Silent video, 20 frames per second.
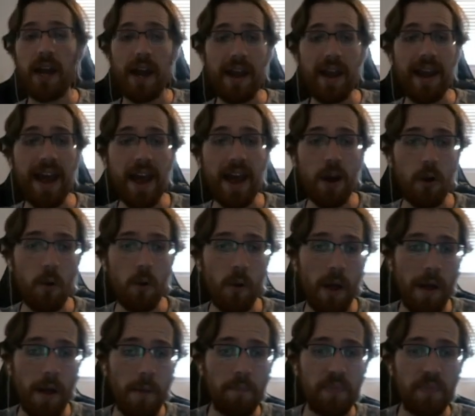Now,
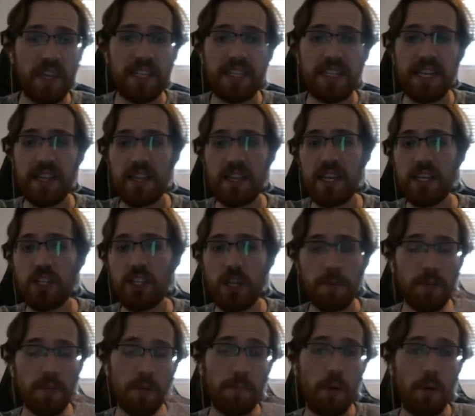is it the
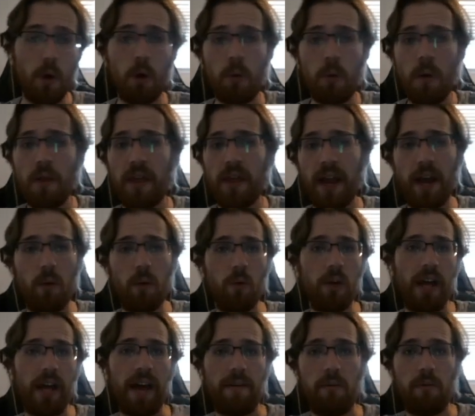Egyptian Pokemon that I would
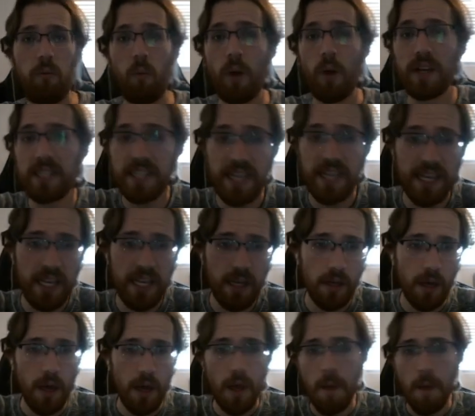have wanted?
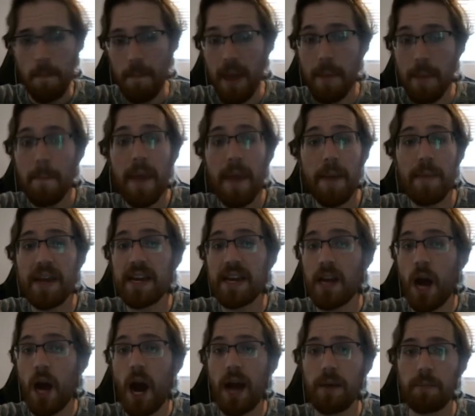Maybe
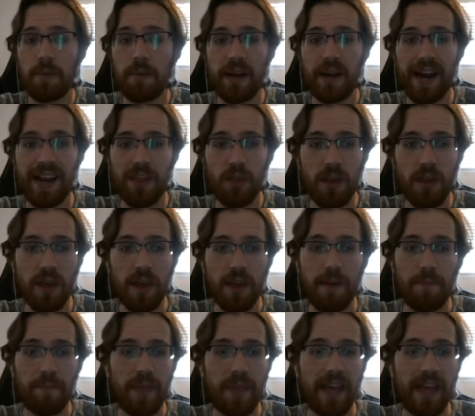not, but I think
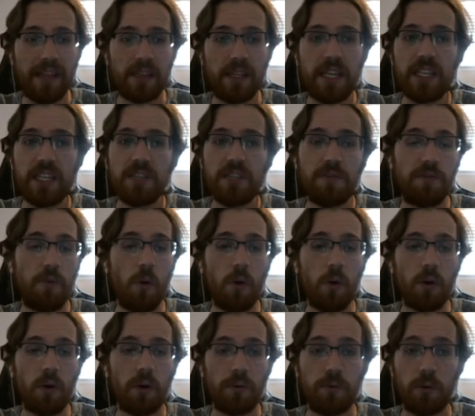at least
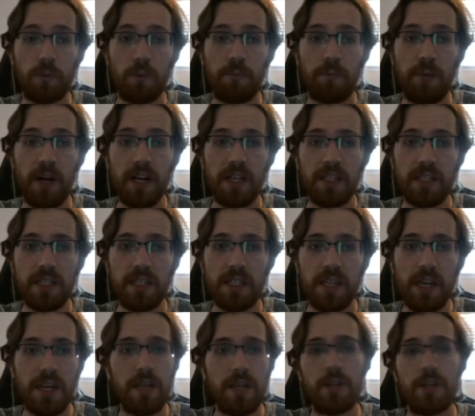for bugs,
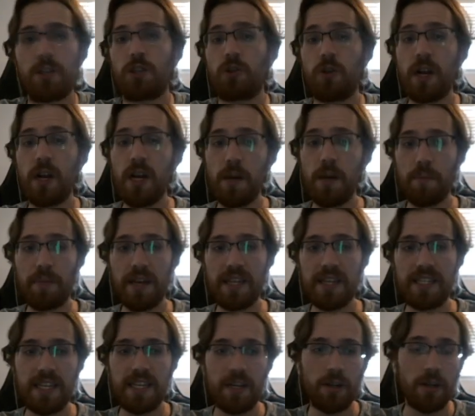straight up B
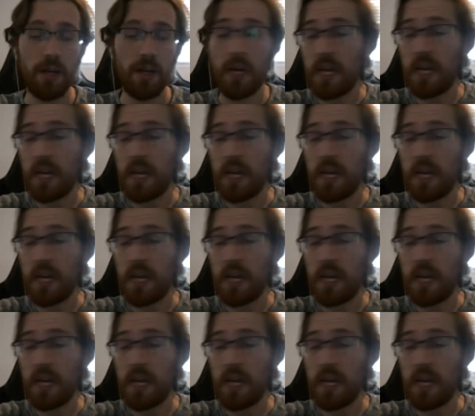tier.